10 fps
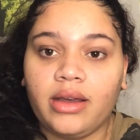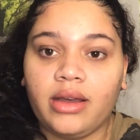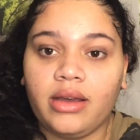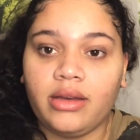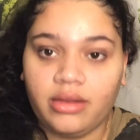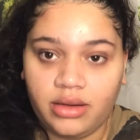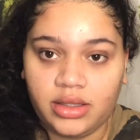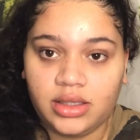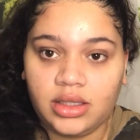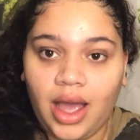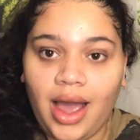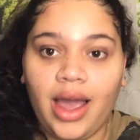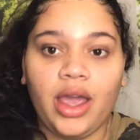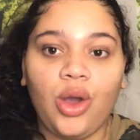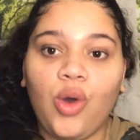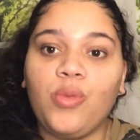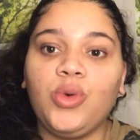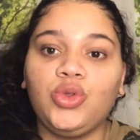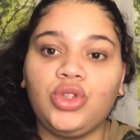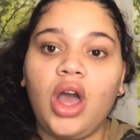goodness, I
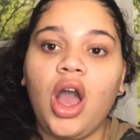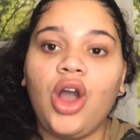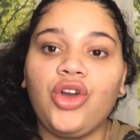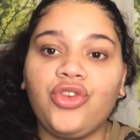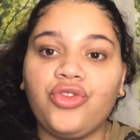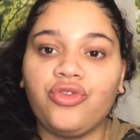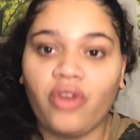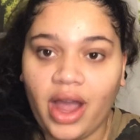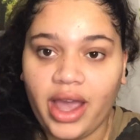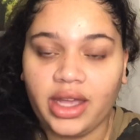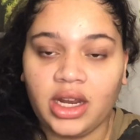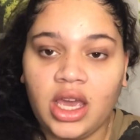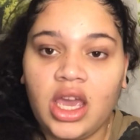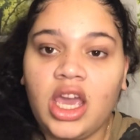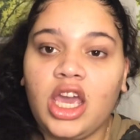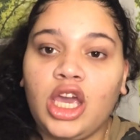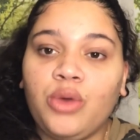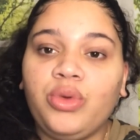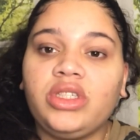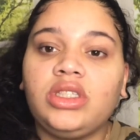almost cried.
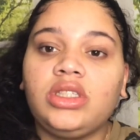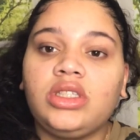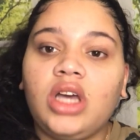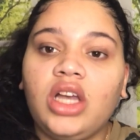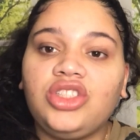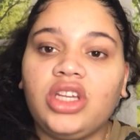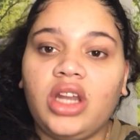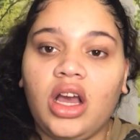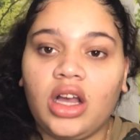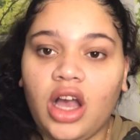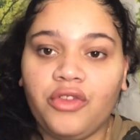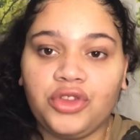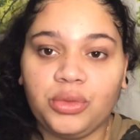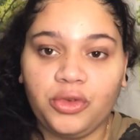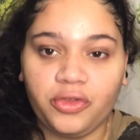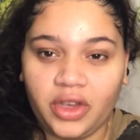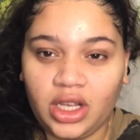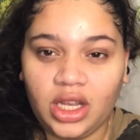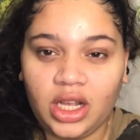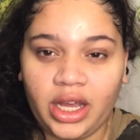It was such an uncomfortable
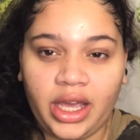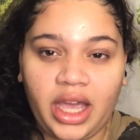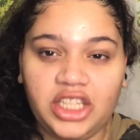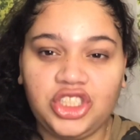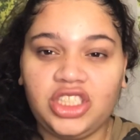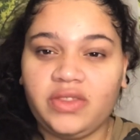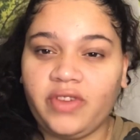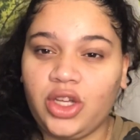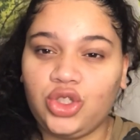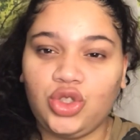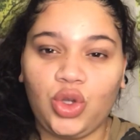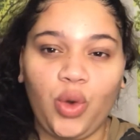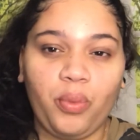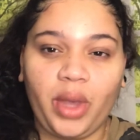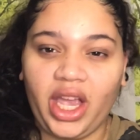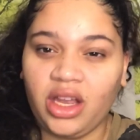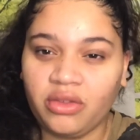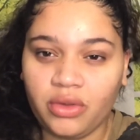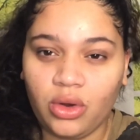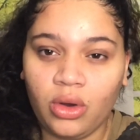feeling. Like, it just felt so
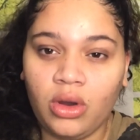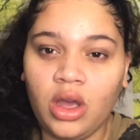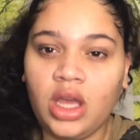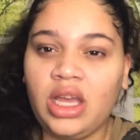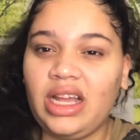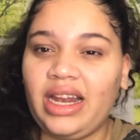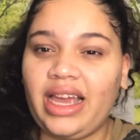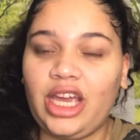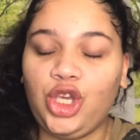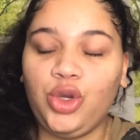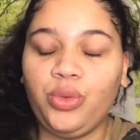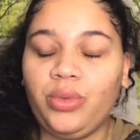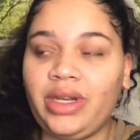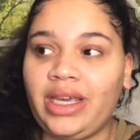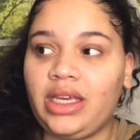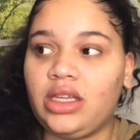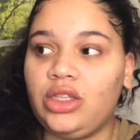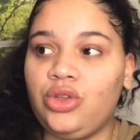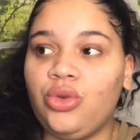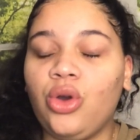painful. Like
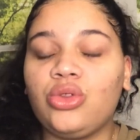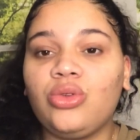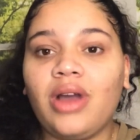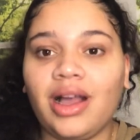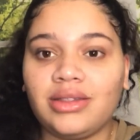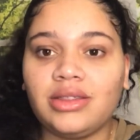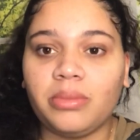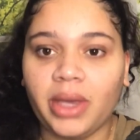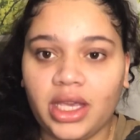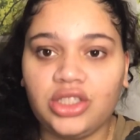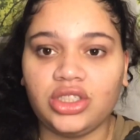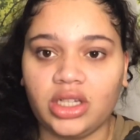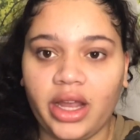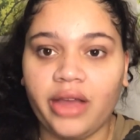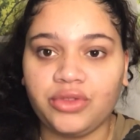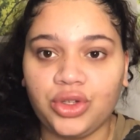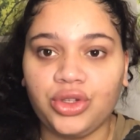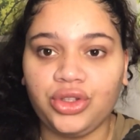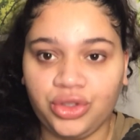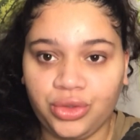you go through constipation after
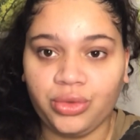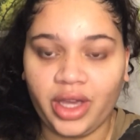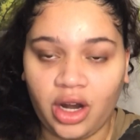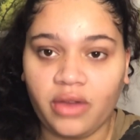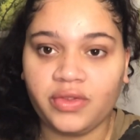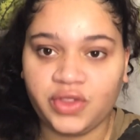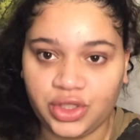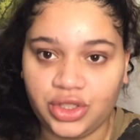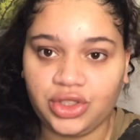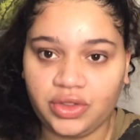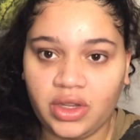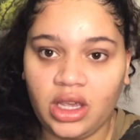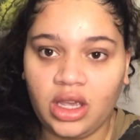you get off surgery.